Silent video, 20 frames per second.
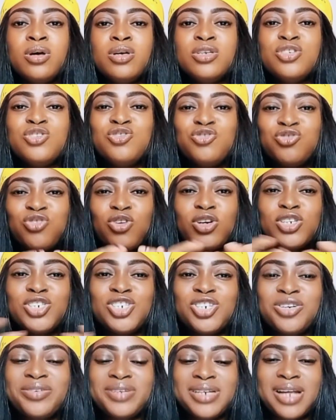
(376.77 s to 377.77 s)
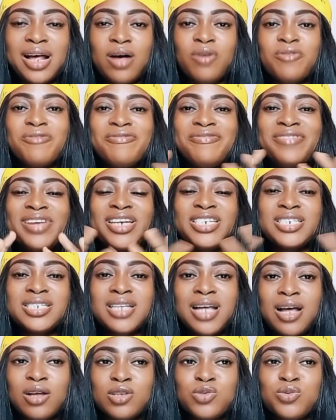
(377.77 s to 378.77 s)
structure it out, flesh it
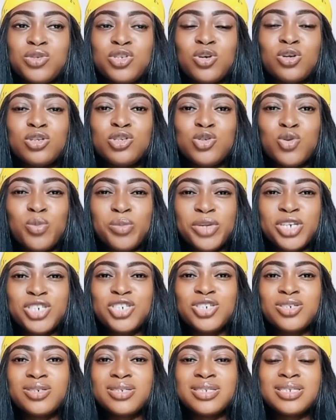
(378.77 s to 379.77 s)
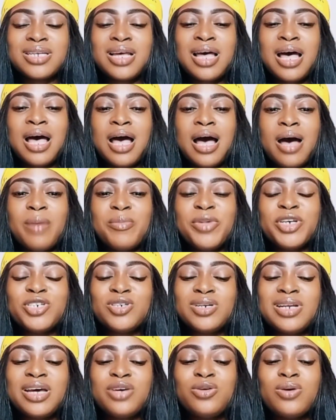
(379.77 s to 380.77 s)
out with automations, and make
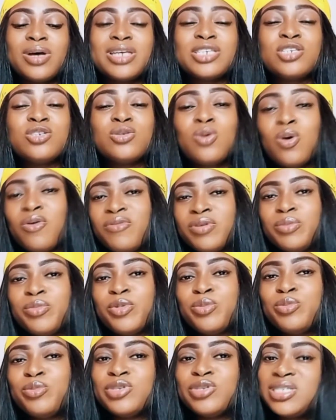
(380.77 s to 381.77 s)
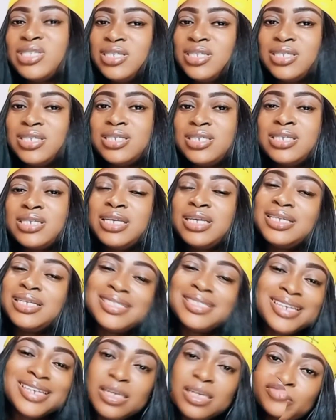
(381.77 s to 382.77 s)
sure that you are solving people's needs
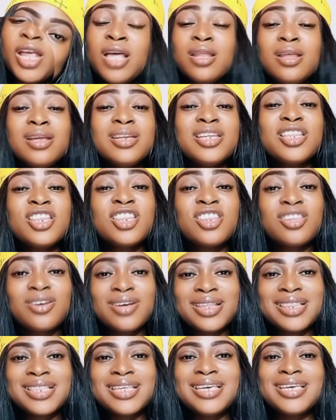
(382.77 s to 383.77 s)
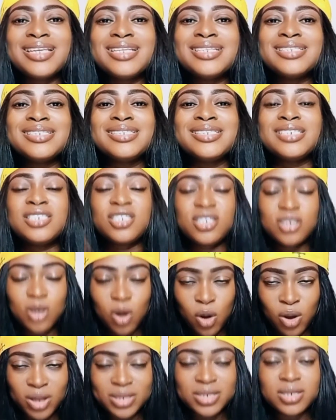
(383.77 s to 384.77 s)
in the email. And the third thing, the
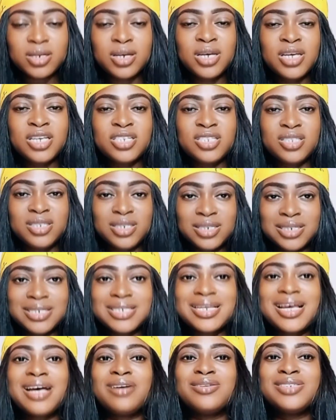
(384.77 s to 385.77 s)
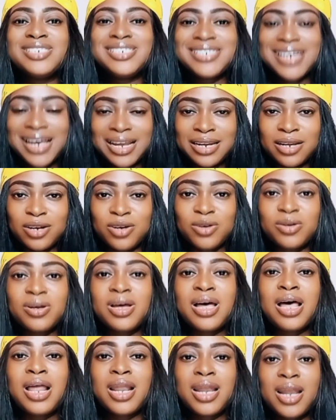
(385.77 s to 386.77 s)
third digital channel
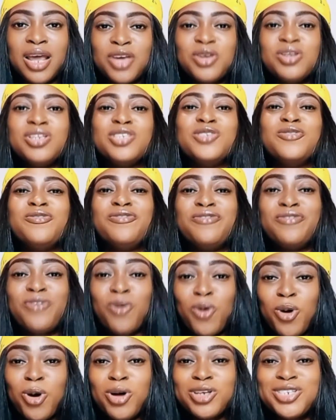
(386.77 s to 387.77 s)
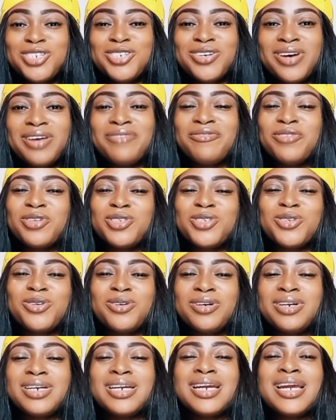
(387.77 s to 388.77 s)
that you need to focus your efforts
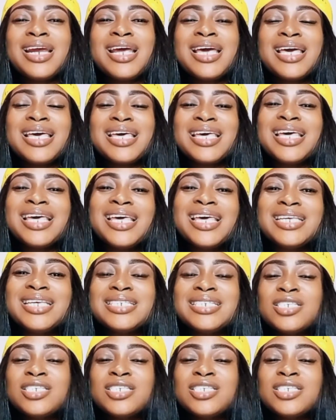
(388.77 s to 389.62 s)
on is